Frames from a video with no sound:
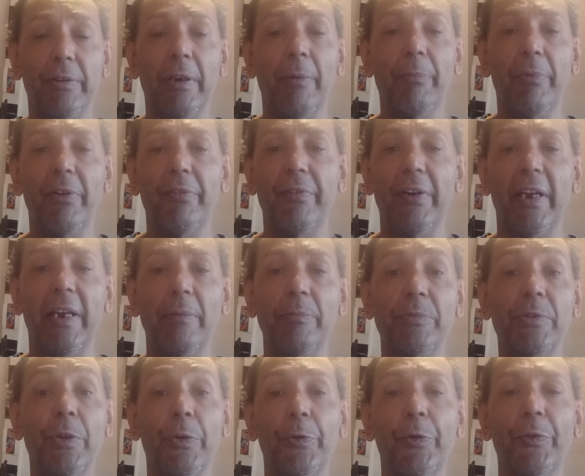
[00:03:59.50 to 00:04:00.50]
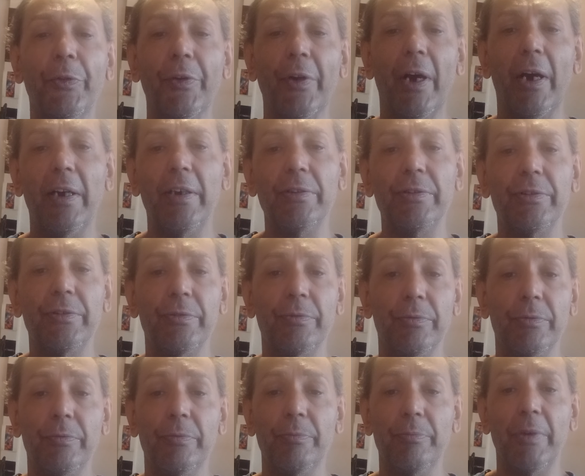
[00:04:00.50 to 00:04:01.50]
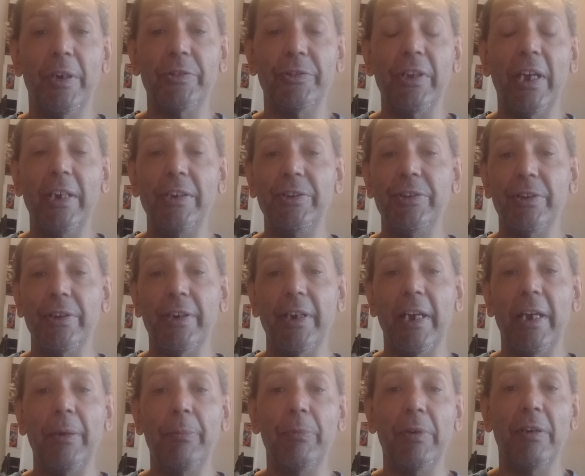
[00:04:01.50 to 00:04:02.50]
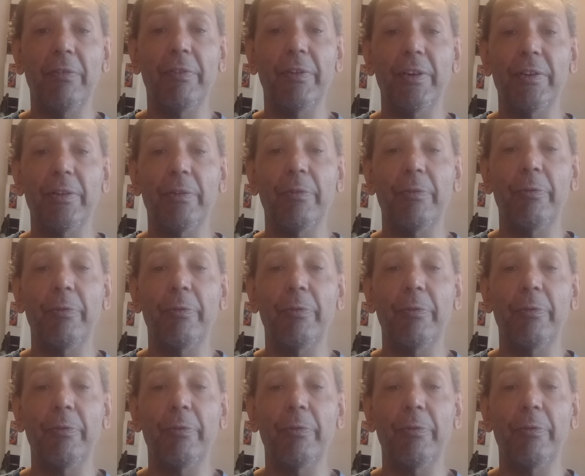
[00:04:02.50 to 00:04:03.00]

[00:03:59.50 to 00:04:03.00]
number of names. Rudra is the most ancient name given in the